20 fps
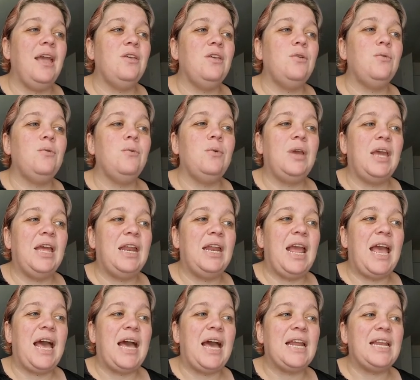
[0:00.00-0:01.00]
you can
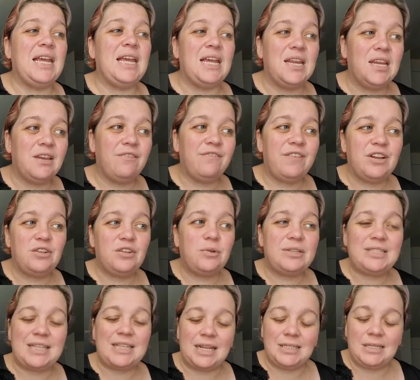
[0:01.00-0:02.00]
add
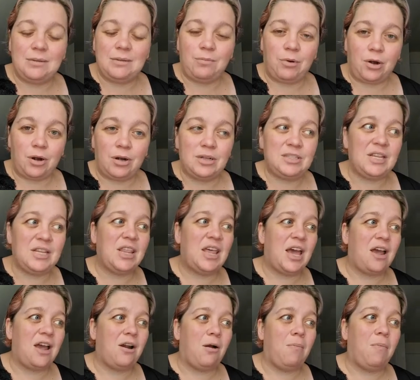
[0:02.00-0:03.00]
individual Scentsy bars
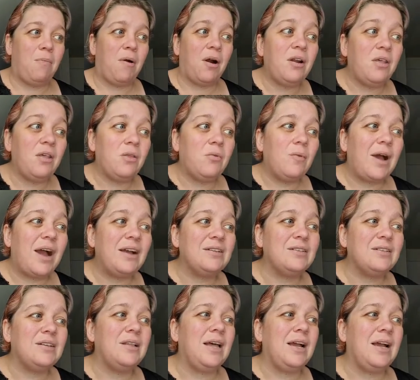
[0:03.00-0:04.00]
that are part of the
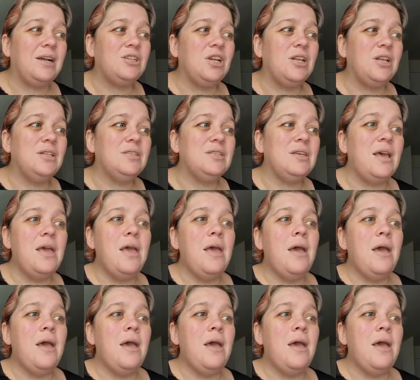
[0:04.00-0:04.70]
wax collections,